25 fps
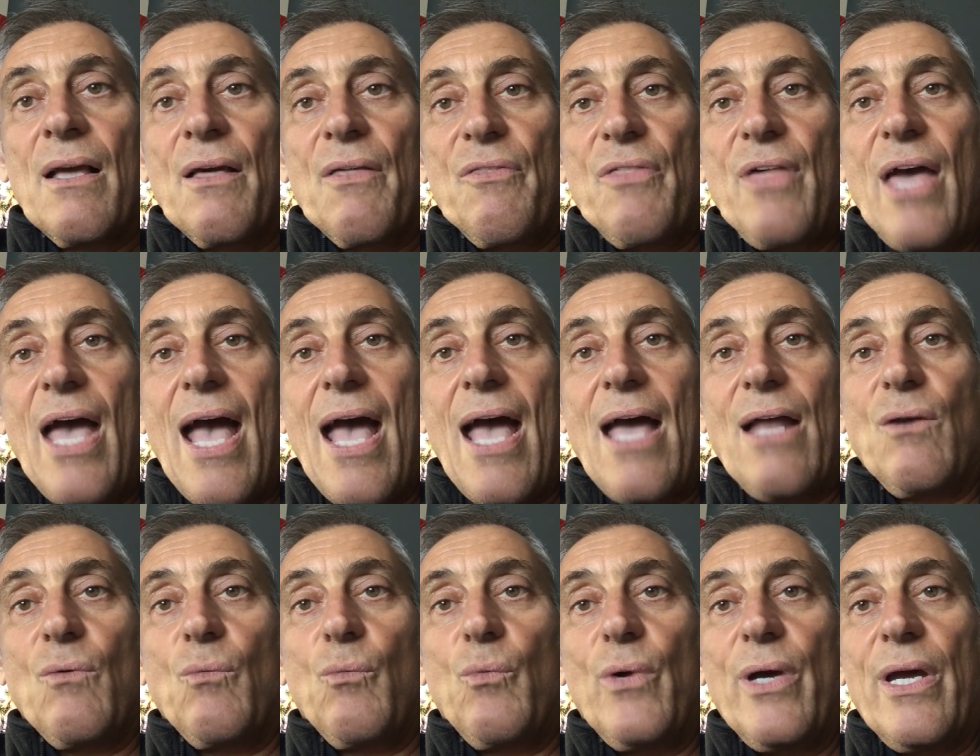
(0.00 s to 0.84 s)

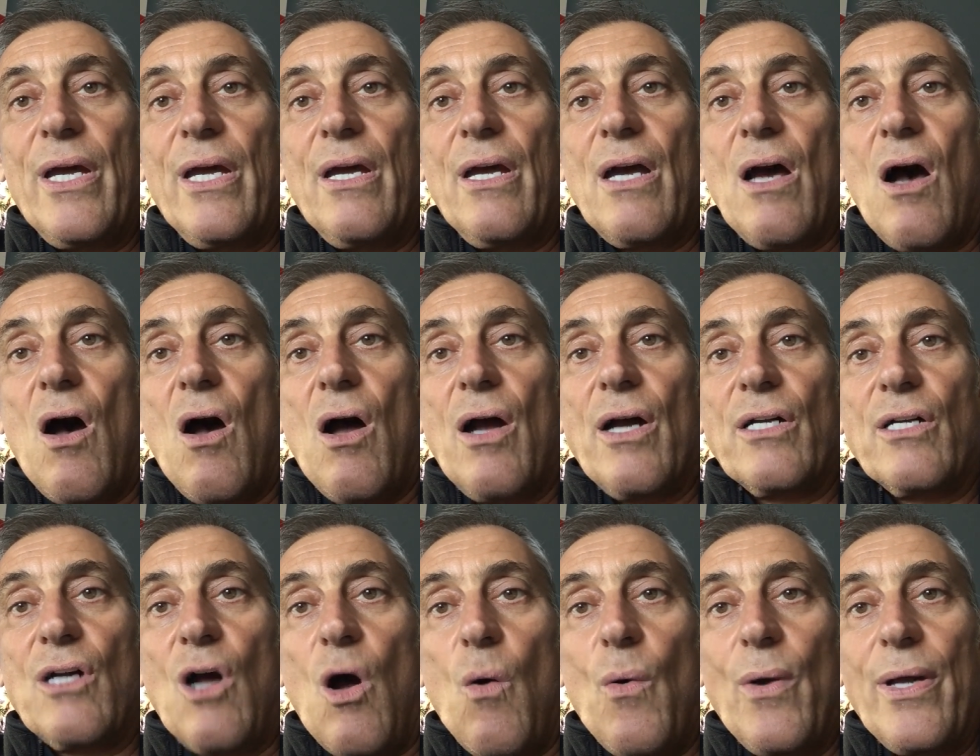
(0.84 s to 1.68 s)
that we are
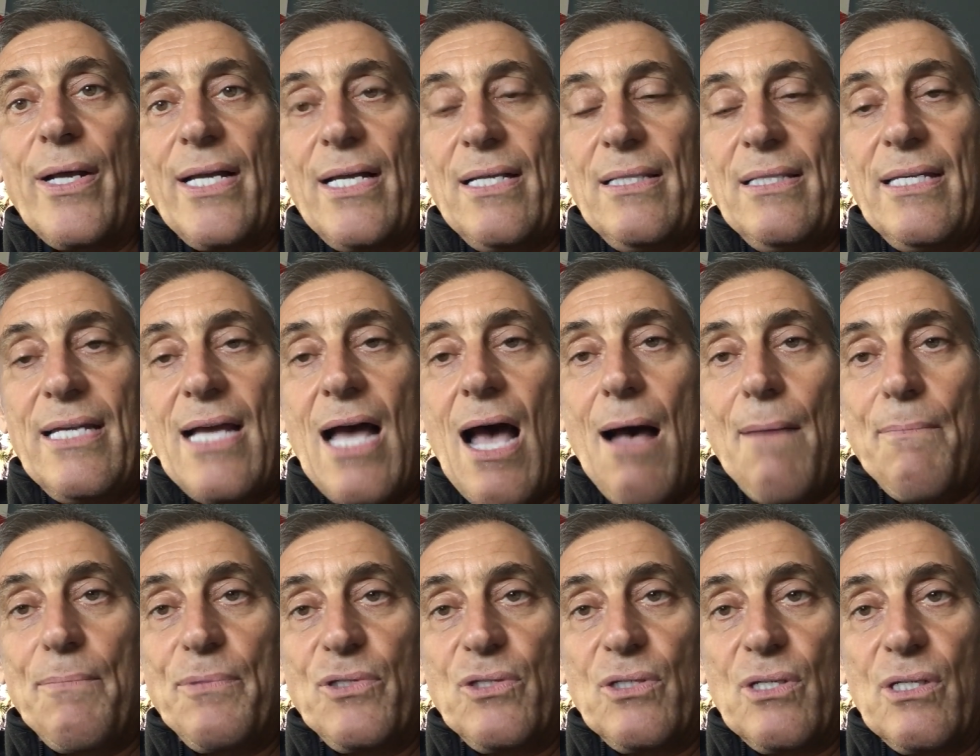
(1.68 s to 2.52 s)
going in the
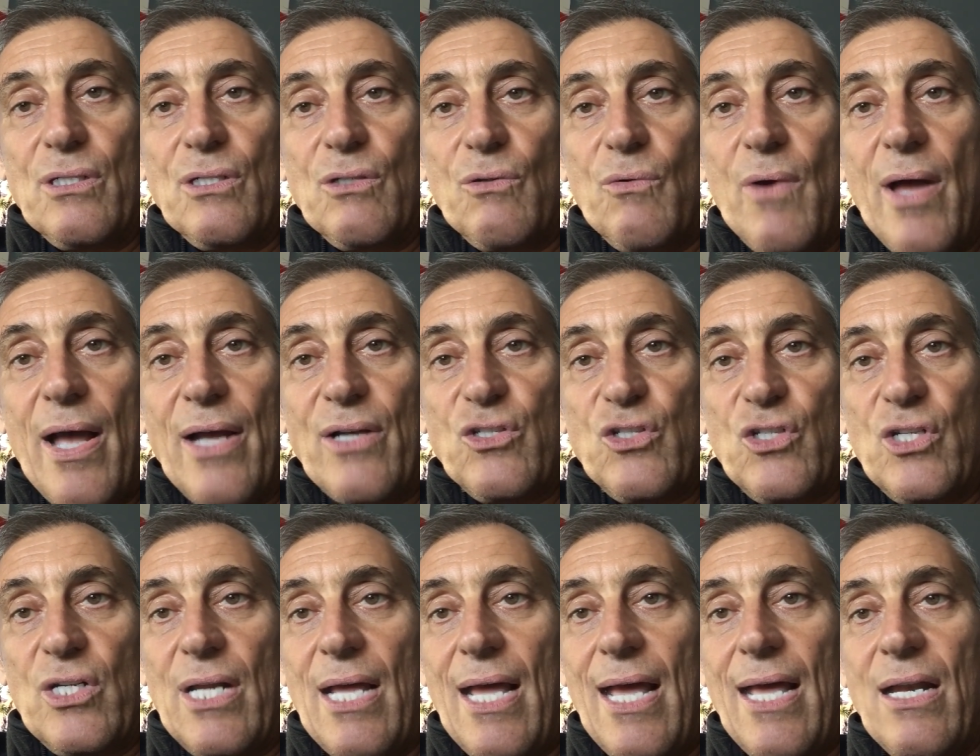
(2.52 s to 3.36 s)
opposite
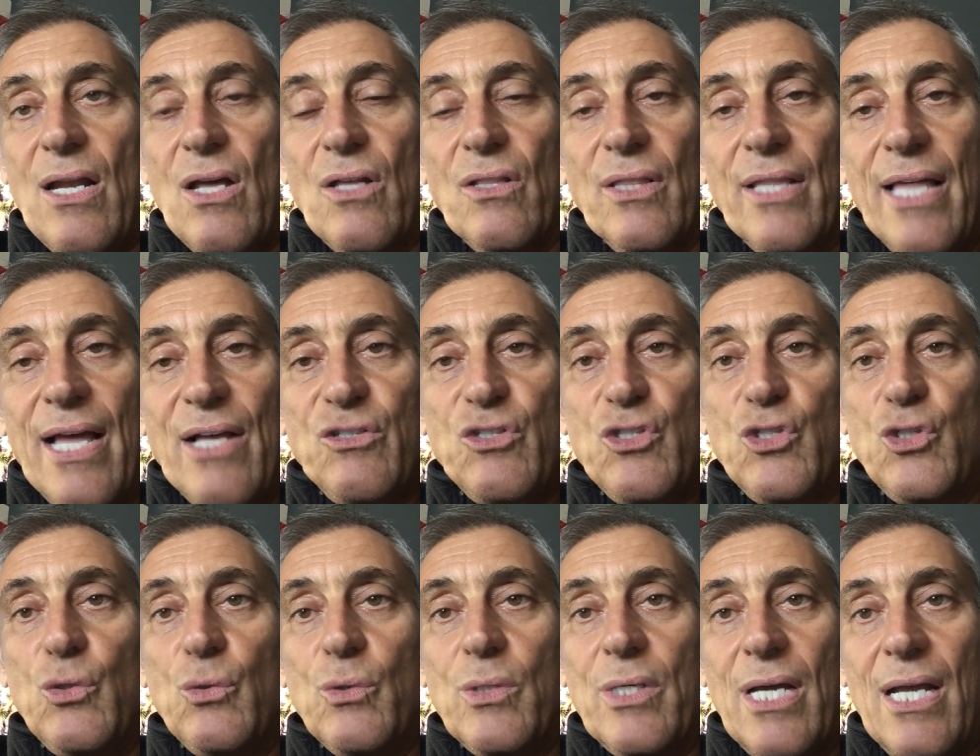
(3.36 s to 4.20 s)
direction and
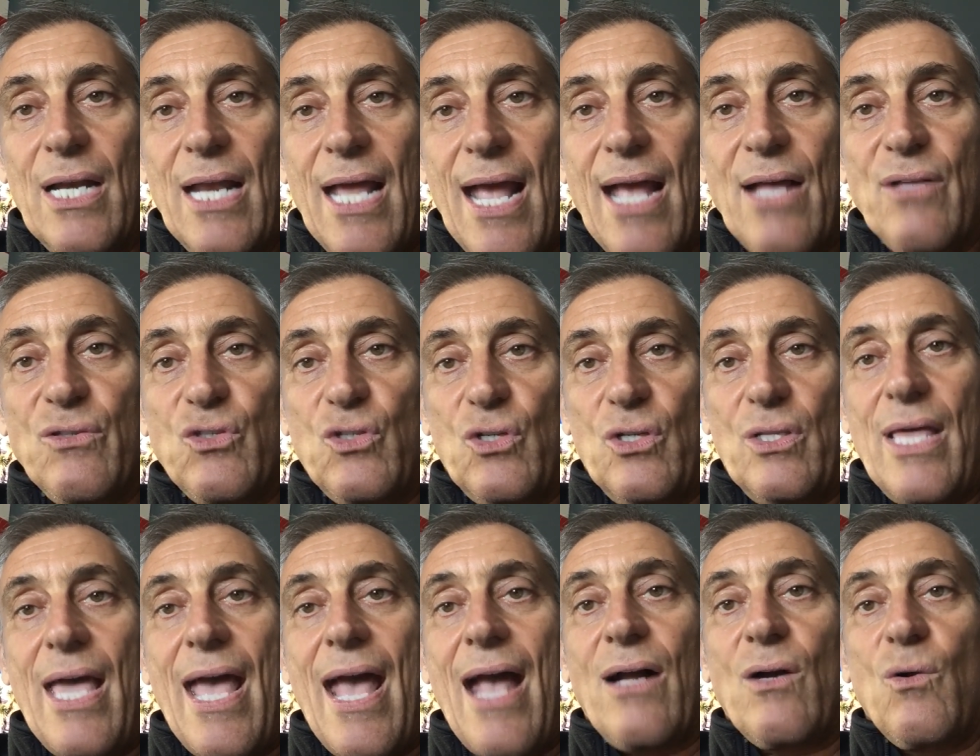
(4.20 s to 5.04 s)
unless you can answer
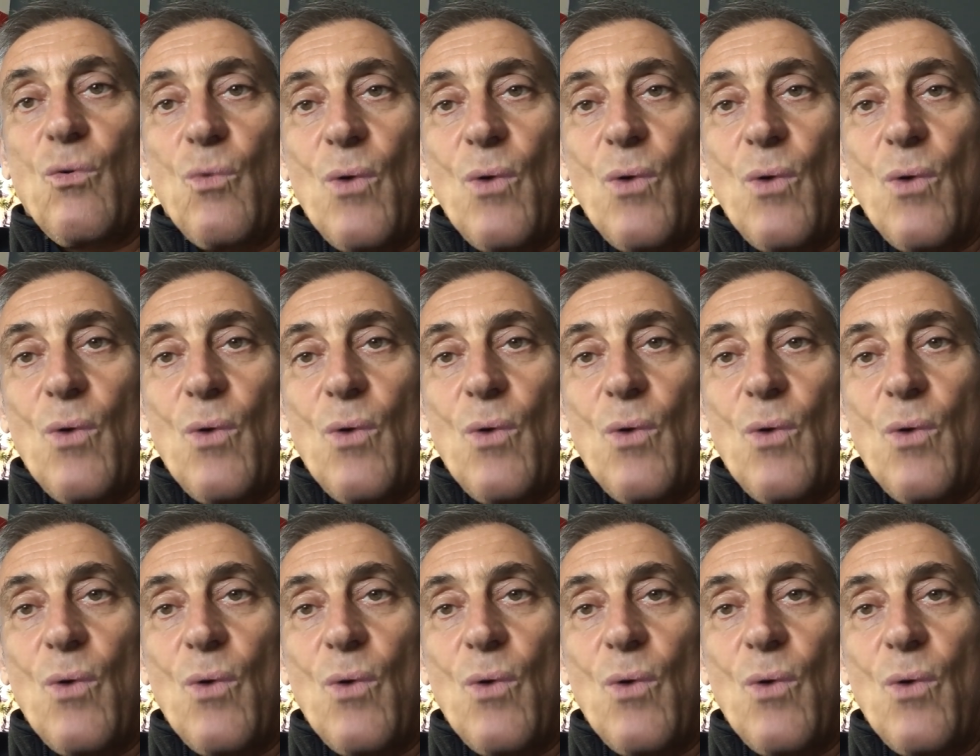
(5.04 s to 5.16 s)
that